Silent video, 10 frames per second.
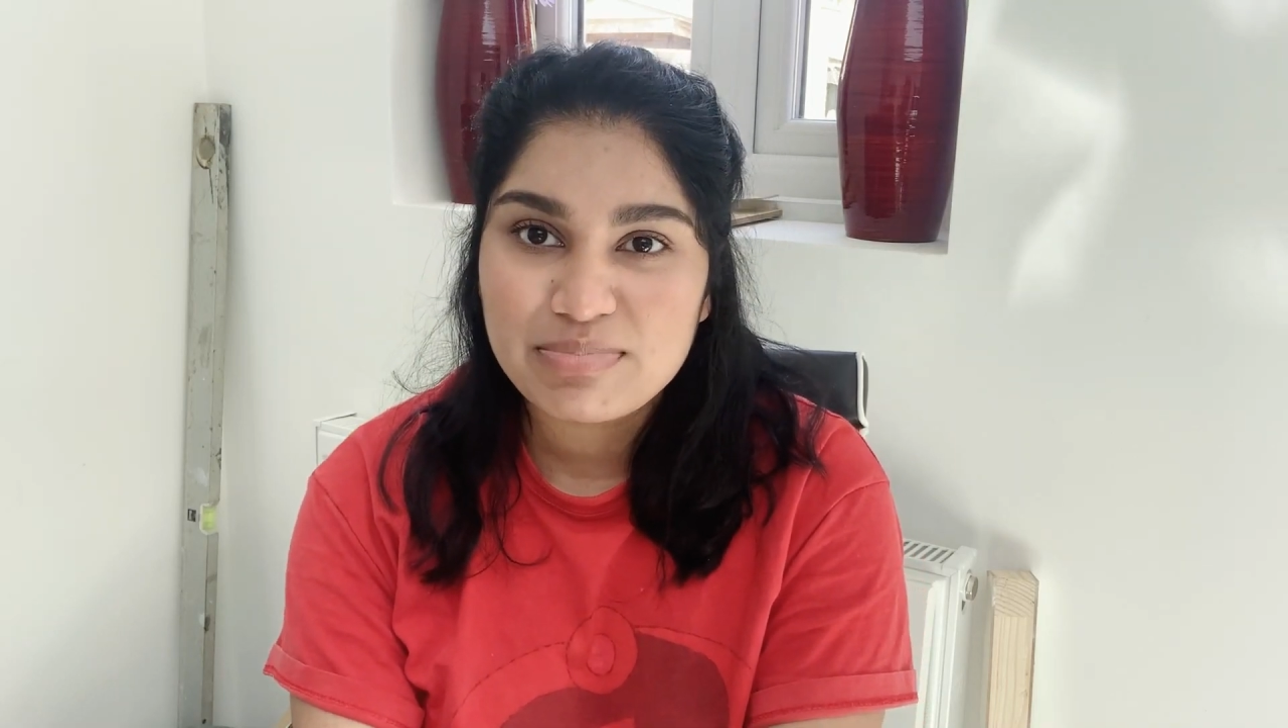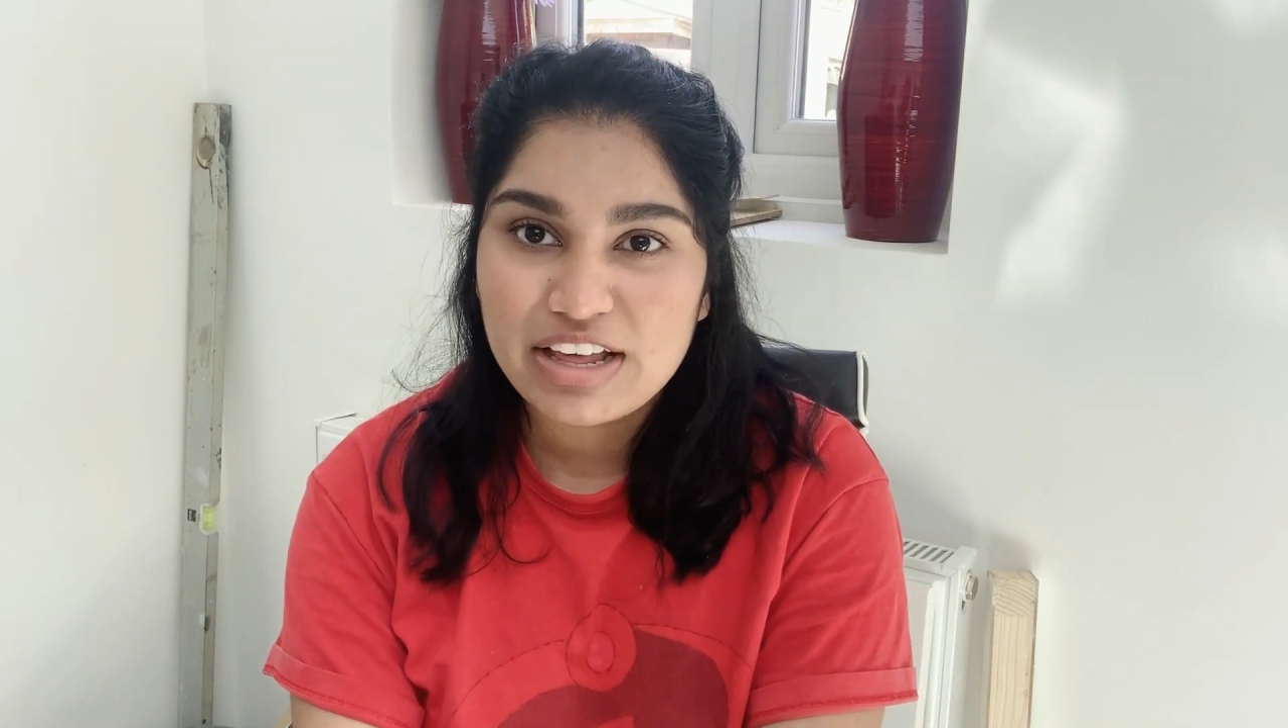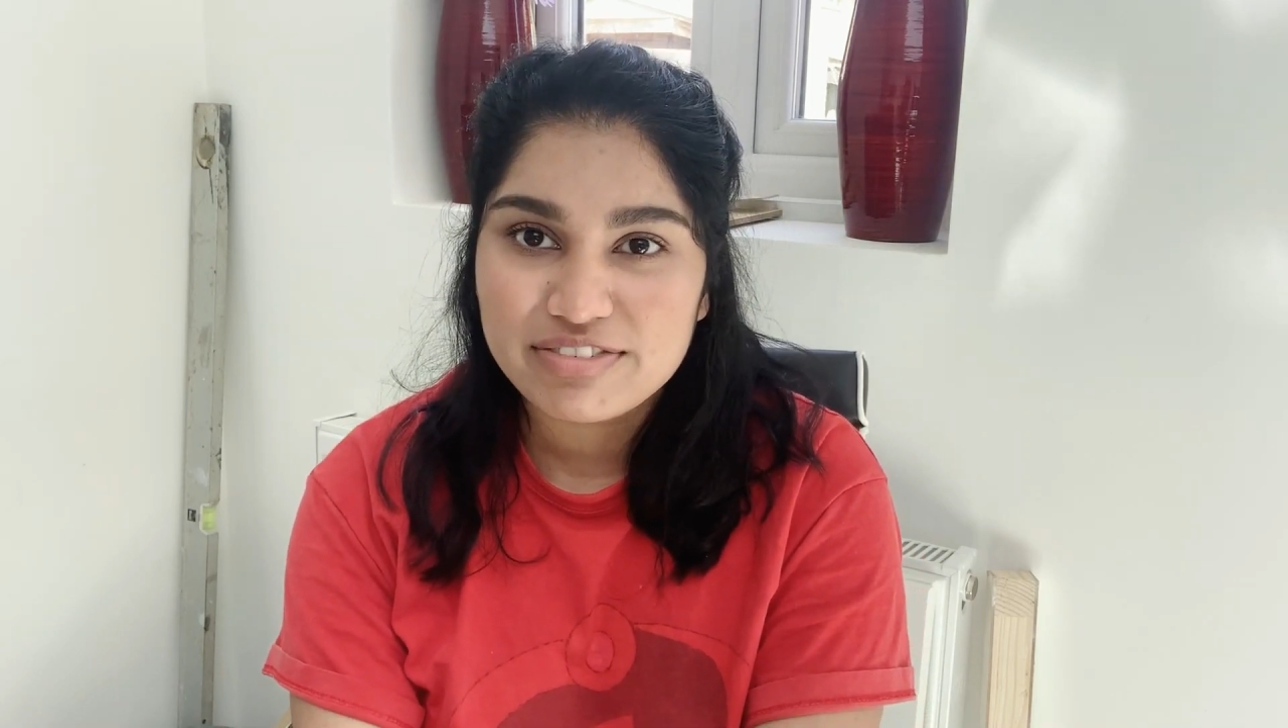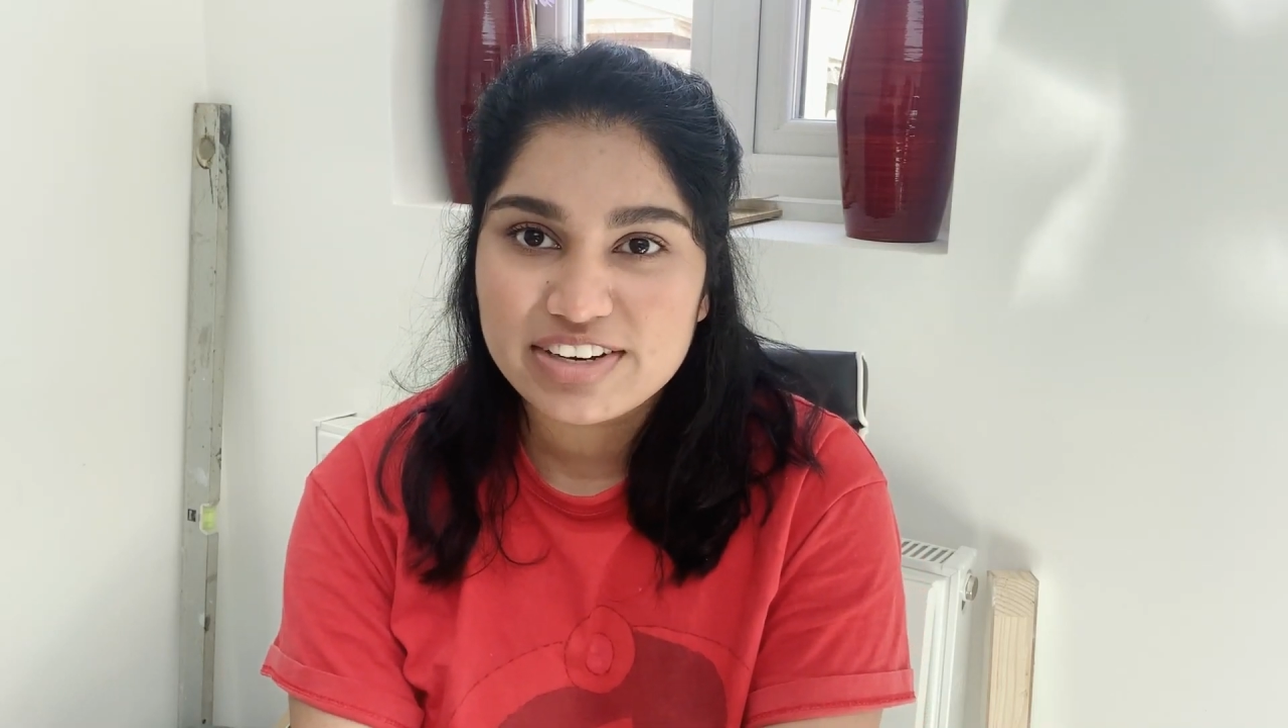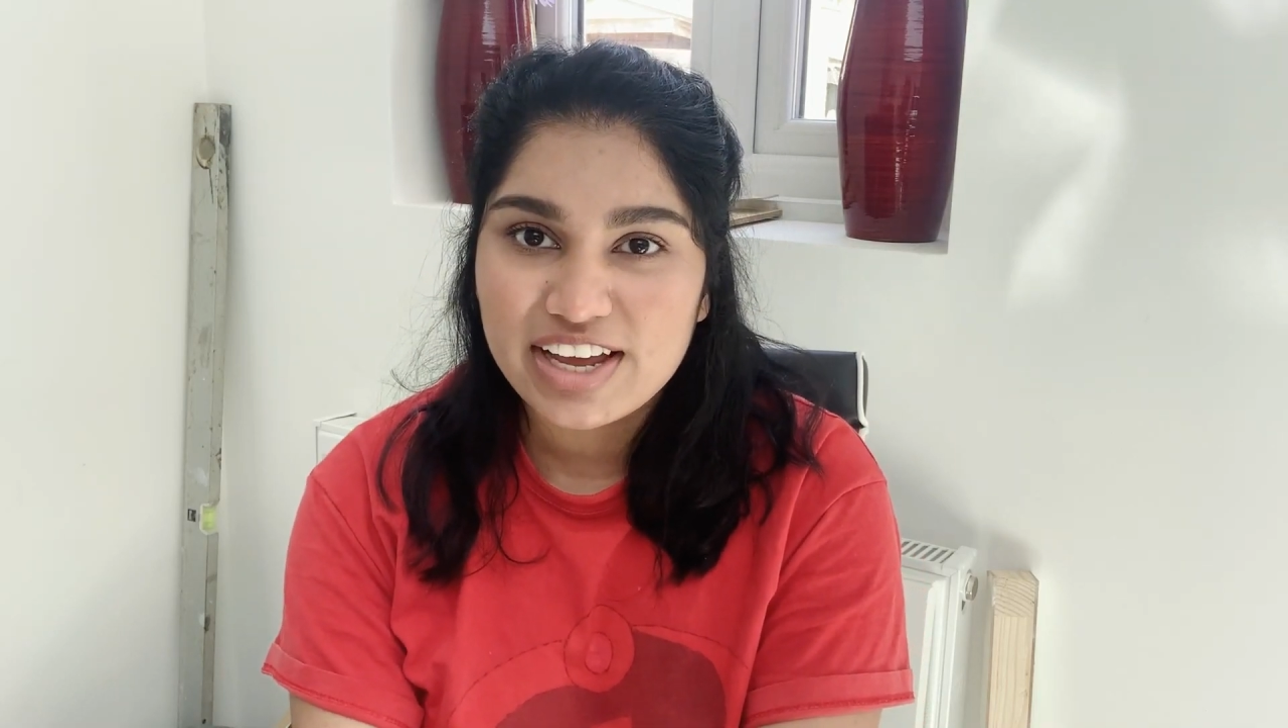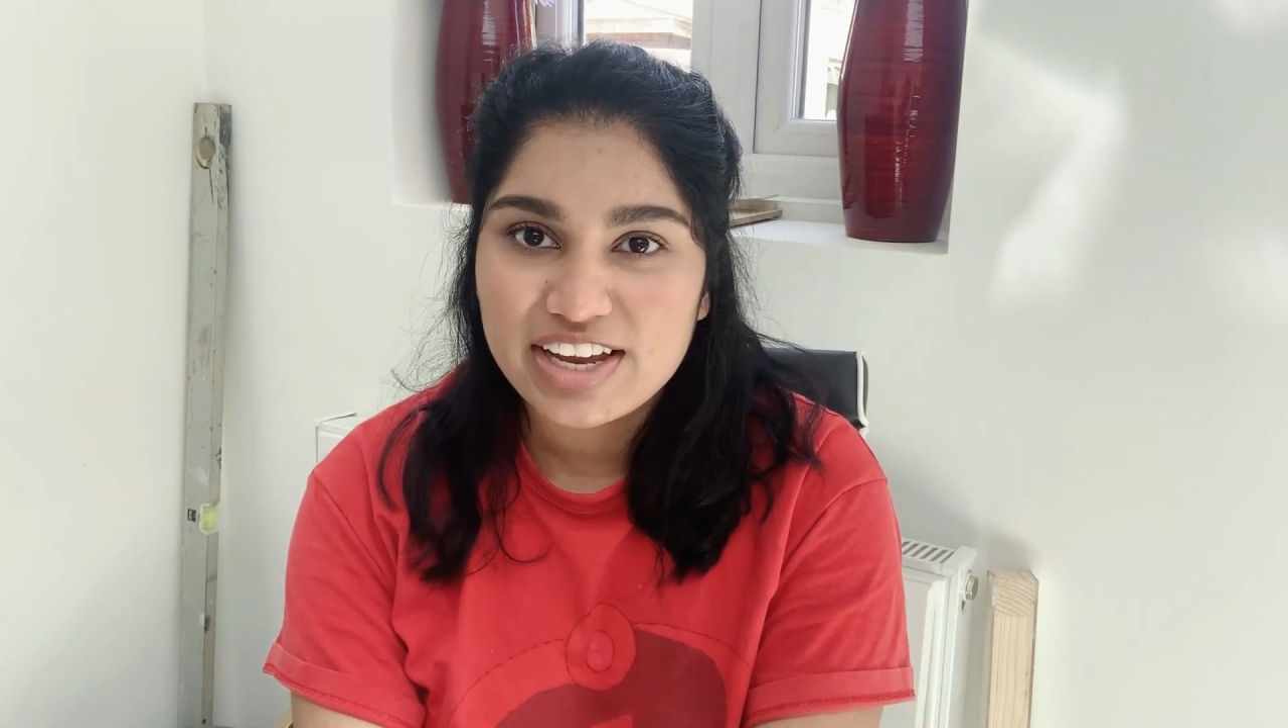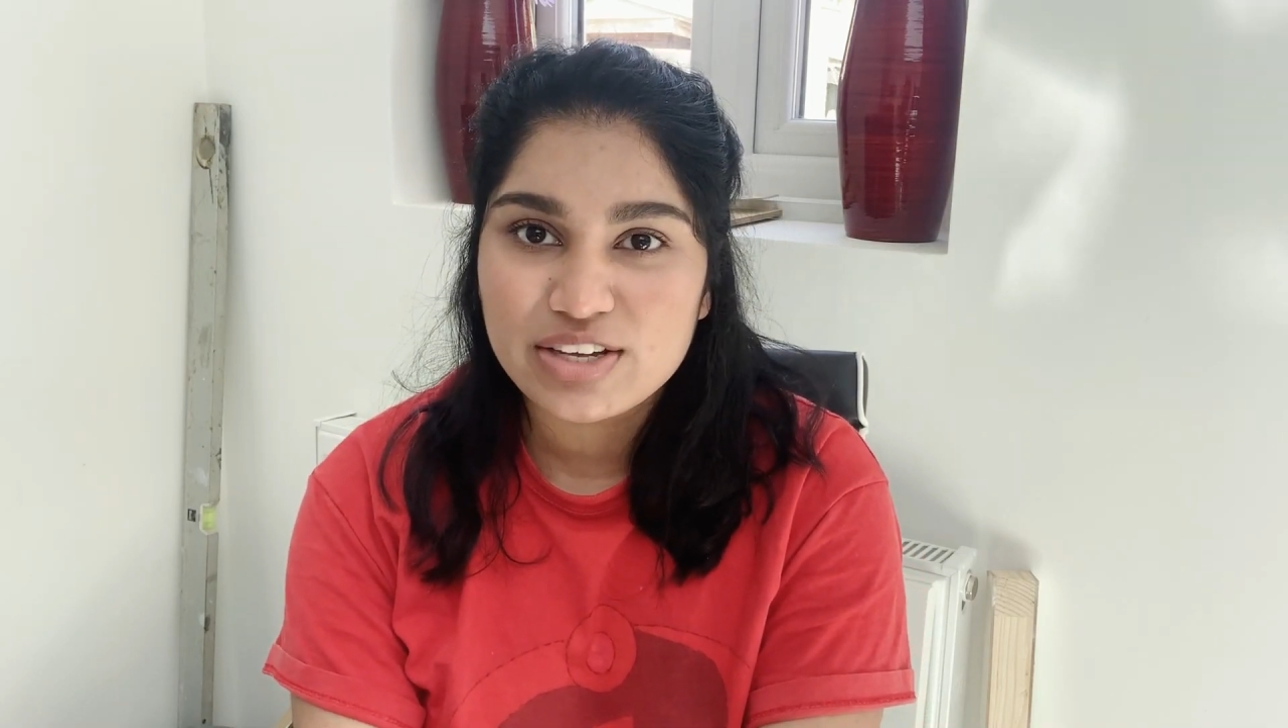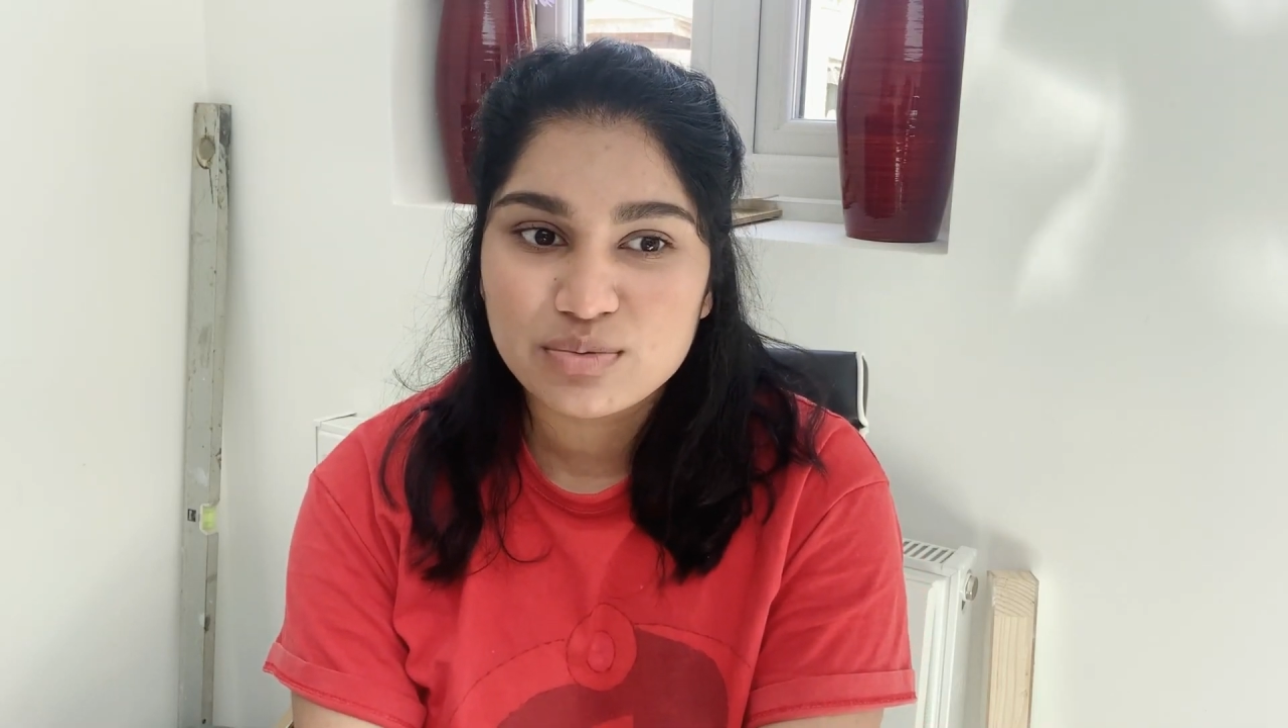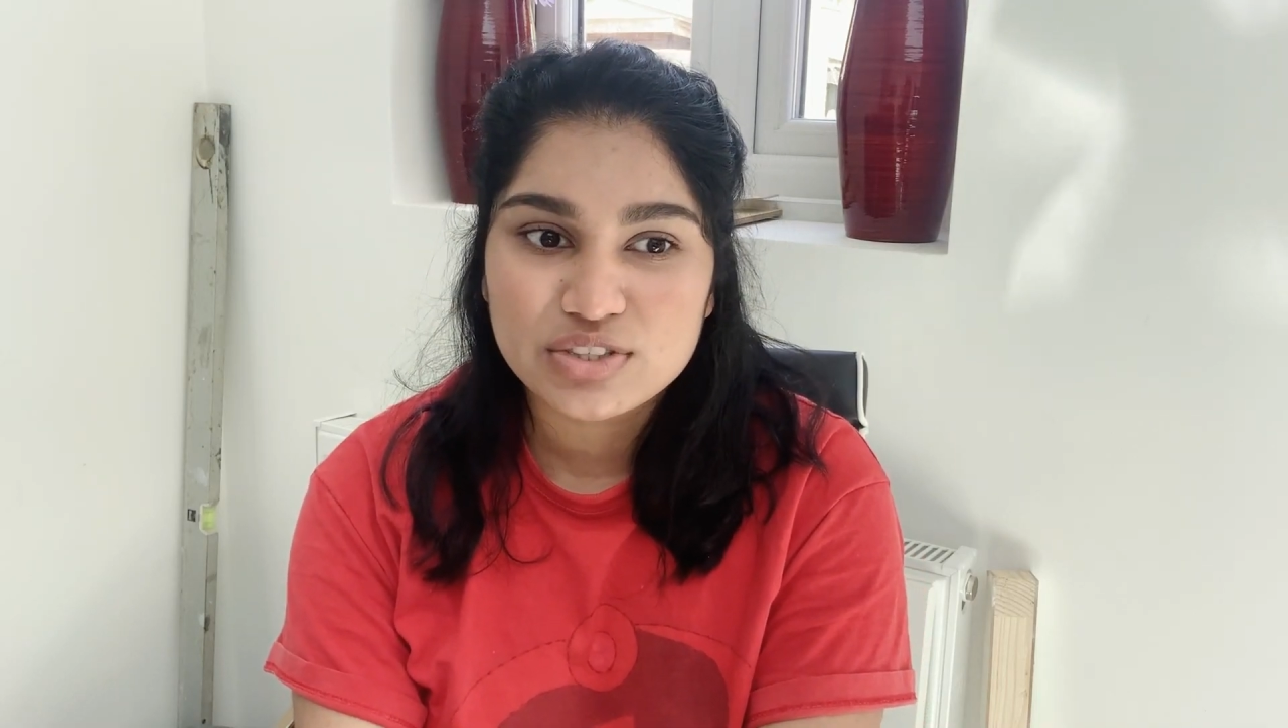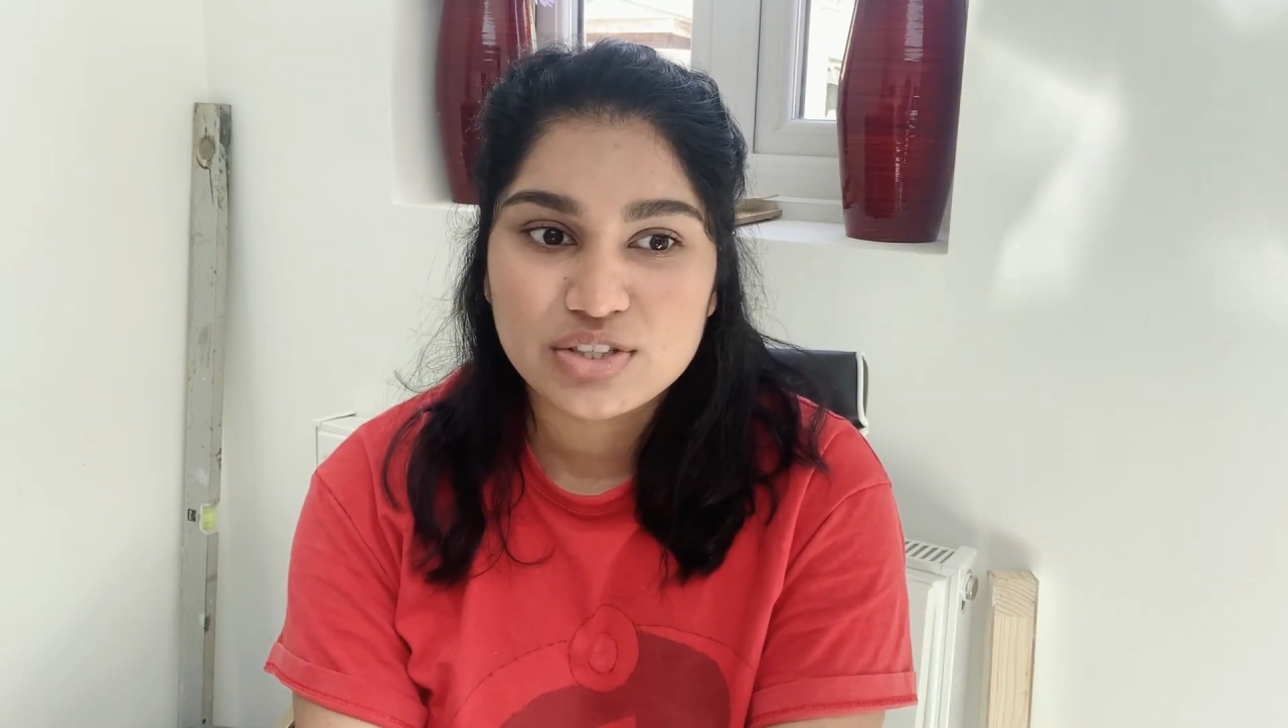Pleven and
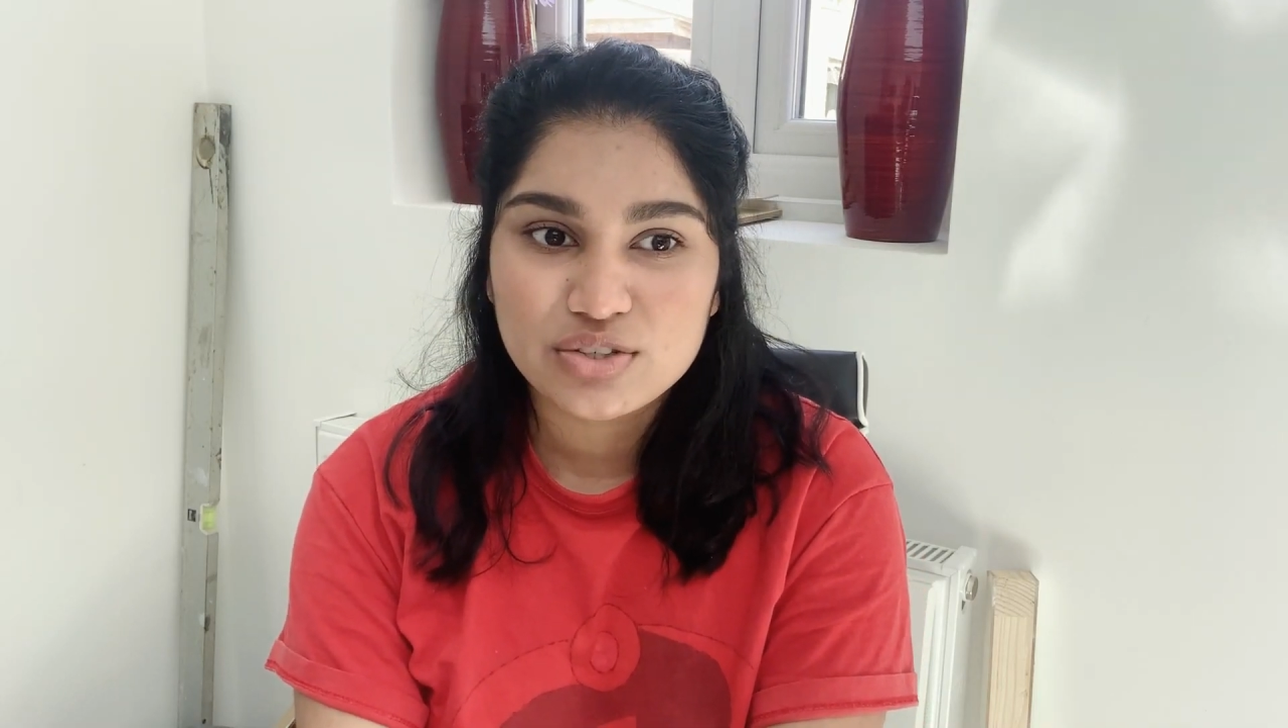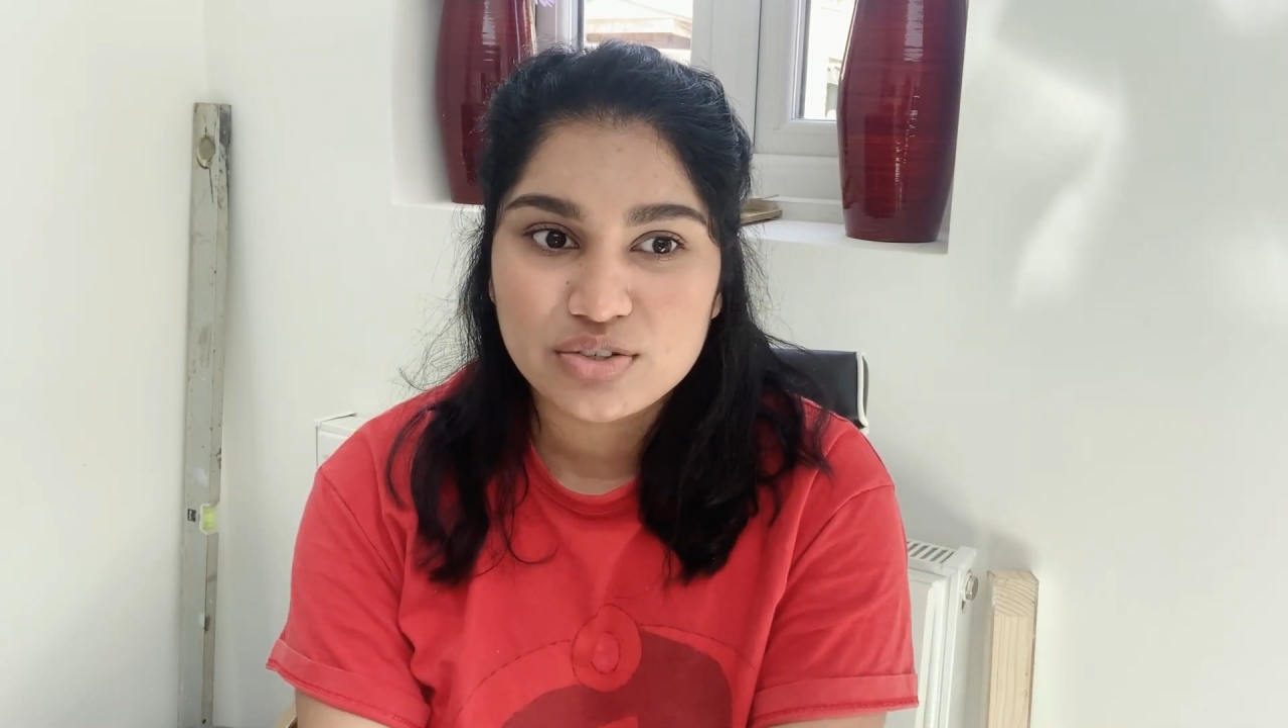it was